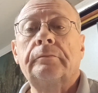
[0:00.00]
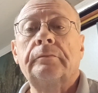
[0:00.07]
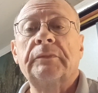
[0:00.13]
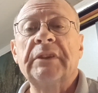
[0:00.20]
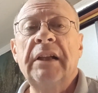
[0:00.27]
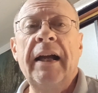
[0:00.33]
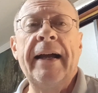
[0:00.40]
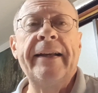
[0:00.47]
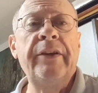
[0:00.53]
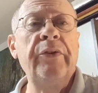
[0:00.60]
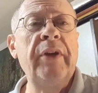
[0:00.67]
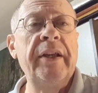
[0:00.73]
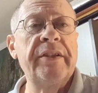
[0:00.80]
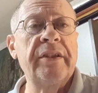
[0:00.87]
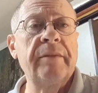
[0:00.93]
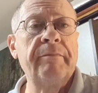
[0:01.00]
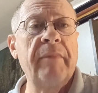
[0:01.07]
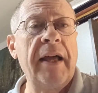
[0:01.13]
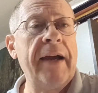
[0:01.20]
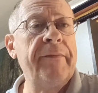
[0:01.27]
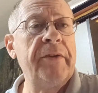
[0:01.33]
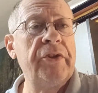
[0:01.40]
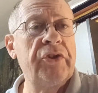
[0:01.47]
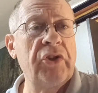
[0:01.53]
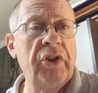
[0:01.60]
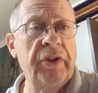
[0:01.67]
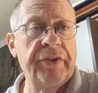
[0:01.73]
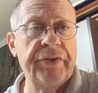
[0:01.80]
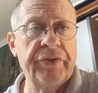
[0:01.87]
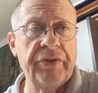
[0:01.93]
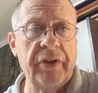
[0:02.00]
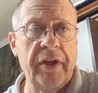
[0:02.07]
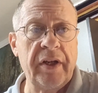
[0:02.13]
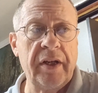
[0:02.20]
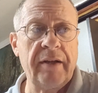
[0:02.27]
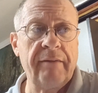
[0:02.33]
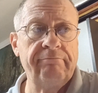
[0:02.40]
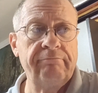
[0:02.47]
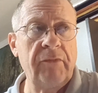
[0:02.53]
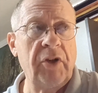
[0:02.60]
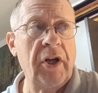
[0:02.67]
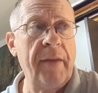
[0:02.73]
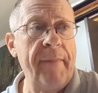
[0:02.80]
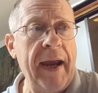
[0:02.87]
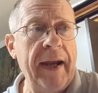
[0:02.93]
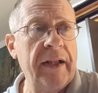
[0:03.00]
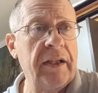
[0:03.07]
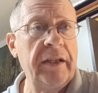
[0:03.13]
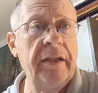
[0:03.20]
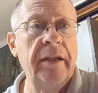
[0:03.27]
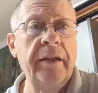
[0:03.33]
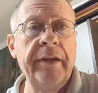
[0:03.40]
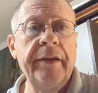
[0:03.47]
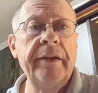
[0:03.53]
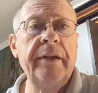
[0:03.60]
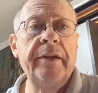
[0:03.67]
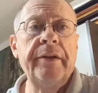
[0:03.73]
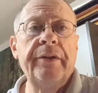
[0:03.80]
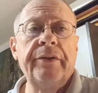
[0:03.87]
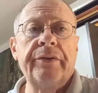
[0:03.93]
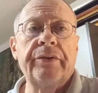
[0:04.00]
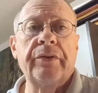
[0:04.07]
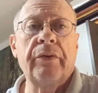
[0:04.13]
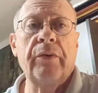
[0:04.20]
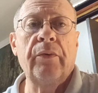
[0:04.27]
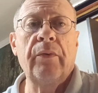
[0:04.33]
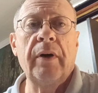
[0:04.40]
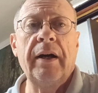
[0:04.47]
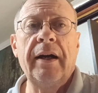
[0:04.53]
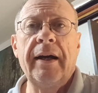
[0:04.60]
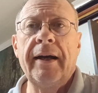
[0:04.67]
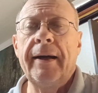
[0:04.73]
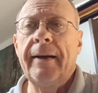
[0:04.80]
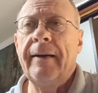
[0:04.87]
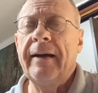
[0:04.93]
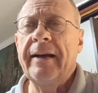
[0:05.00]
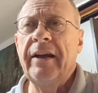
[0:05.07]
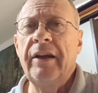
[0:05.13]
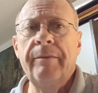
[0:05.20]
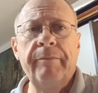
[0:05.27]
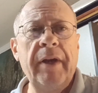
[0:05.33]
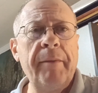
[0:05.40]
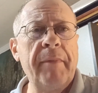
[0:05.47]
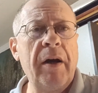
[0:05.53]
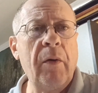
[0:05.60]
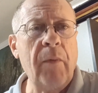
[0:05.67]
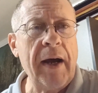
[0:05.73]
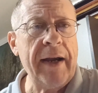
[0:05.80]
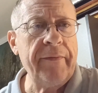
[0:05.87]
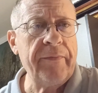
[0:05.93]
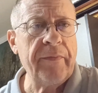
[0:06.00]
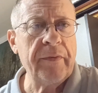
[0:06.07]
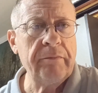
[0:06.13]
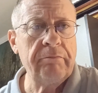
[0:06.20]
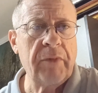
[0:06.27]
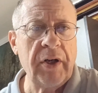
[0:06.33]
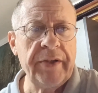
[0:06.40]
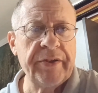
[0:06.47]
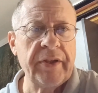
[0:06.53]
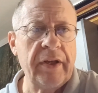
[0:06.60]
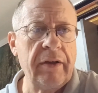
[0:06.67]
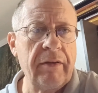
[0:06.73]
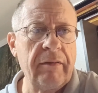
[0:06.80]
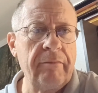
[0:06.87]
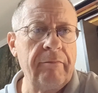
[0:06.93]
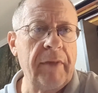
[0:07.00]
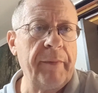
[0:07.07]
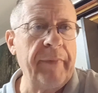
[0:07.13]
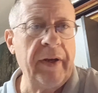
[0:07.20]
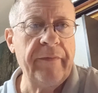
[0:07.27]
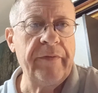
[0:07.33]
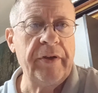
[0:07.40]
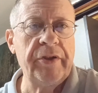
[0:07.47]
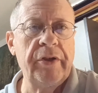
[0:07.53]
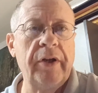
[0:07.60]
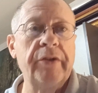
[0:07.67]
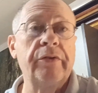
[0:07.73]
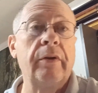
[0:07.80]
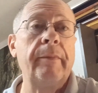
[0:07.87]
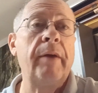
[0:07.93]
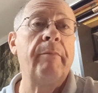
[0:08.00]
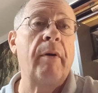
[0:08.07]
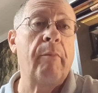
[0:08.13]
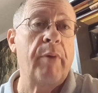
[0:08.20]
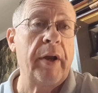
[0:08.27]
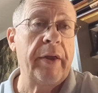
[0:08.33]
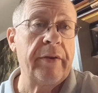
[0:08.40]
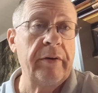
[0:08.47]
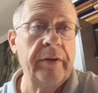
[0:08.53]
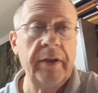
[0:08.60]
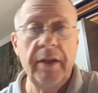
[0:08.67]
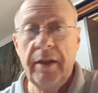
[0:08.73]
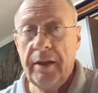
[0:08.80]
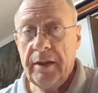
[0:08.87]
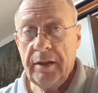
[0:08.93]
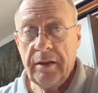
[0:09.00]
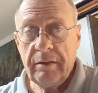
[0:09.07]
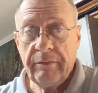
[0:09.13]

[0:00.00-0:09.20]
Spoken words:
I do get some life insurance automatically. So I couldn't make my wife, Marcel, my beneficiary, so I made my brother. with